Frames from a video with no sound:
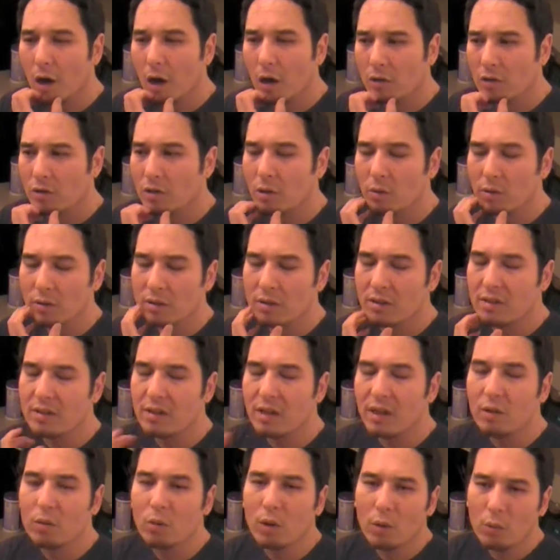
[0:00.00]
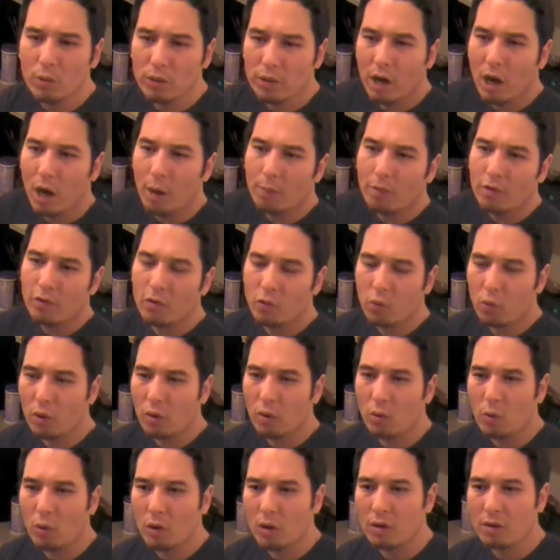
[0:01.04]
So instead, what we opted
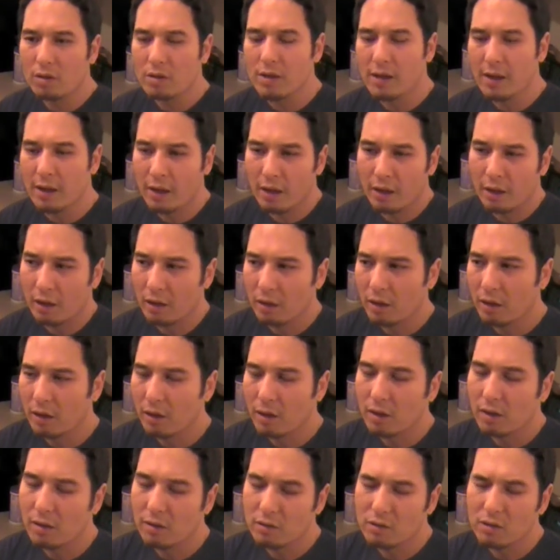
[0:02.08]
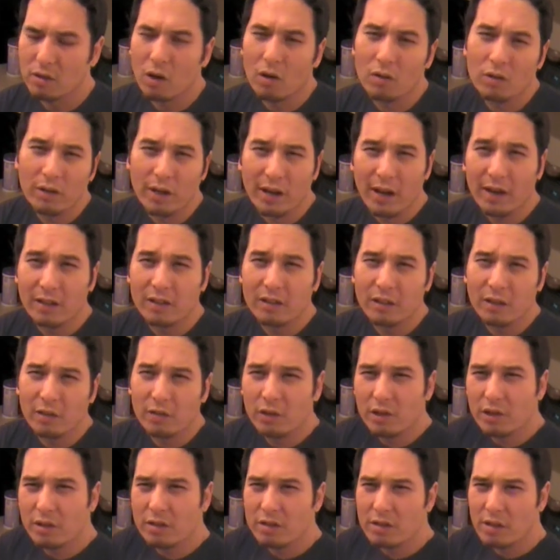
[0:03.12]
for was it's called an
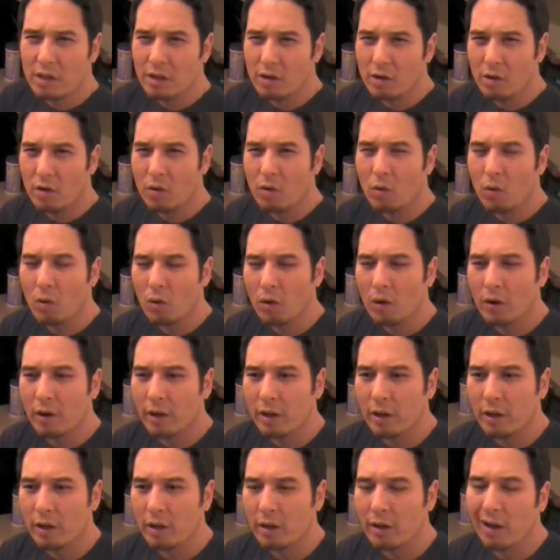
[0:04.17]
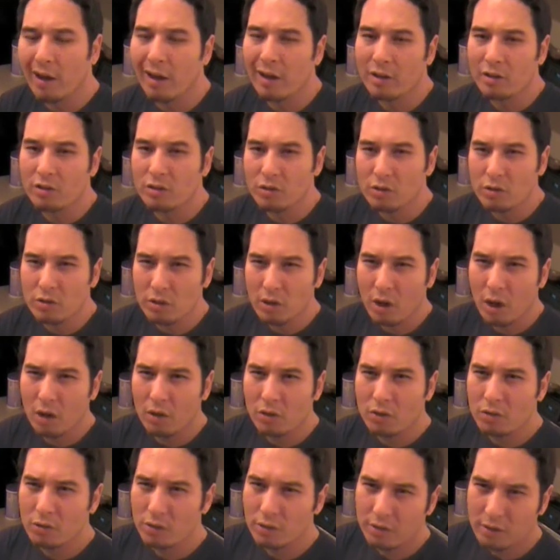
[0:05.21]
activity center or an
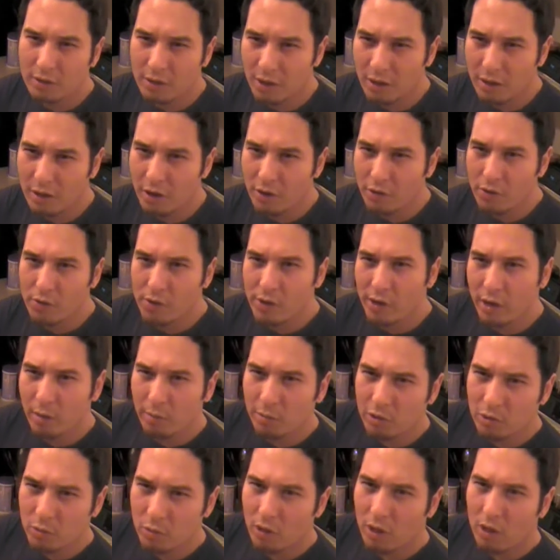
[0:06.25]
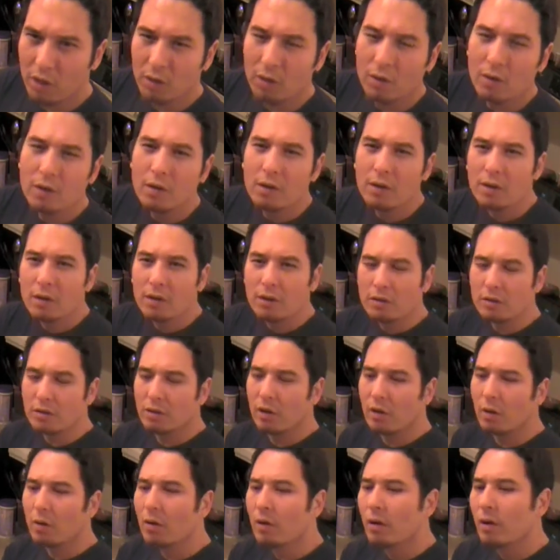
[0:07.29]
exerciser. It's got another name as well.
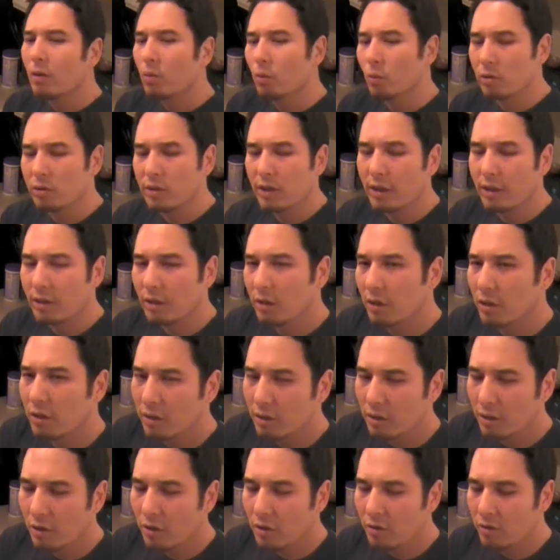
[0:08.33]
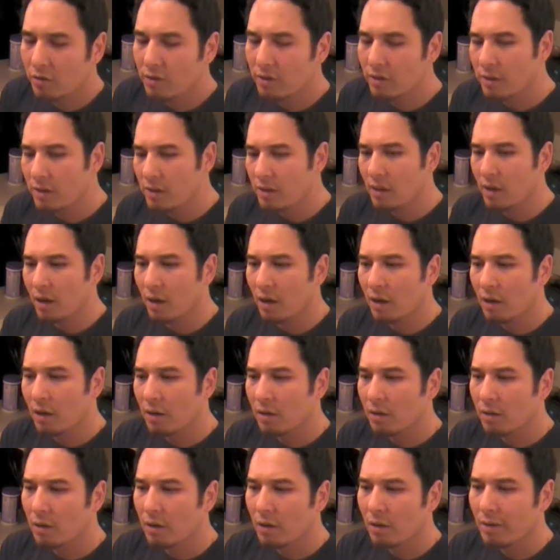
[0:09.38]
So we'll take a look at those and
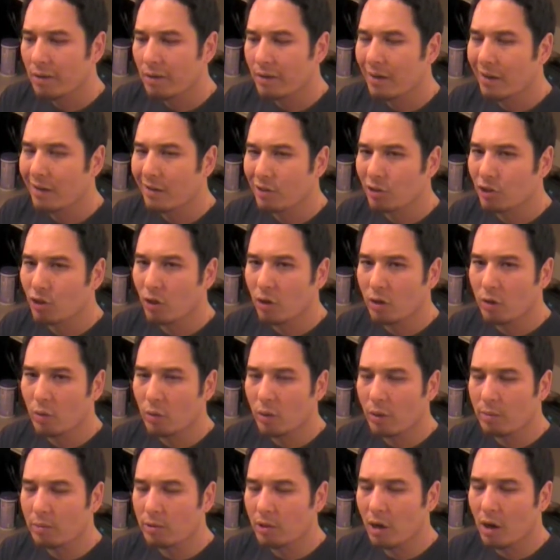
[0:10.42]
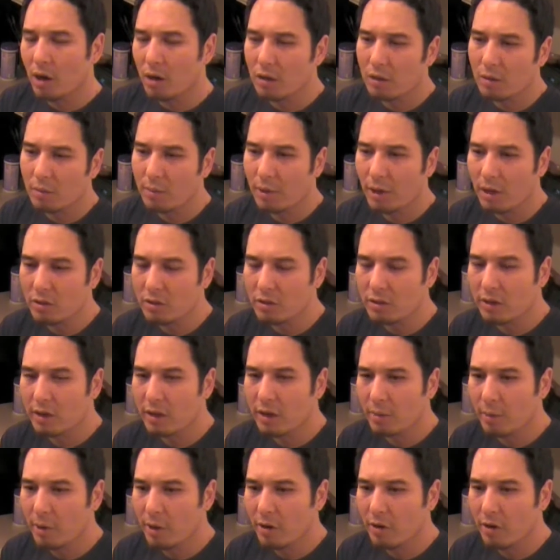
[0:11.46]
kind of show you what I'm talking about so you
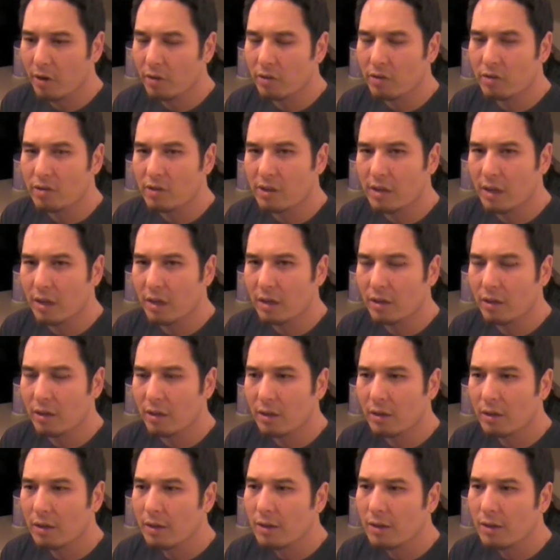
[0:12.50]
get a better understanding.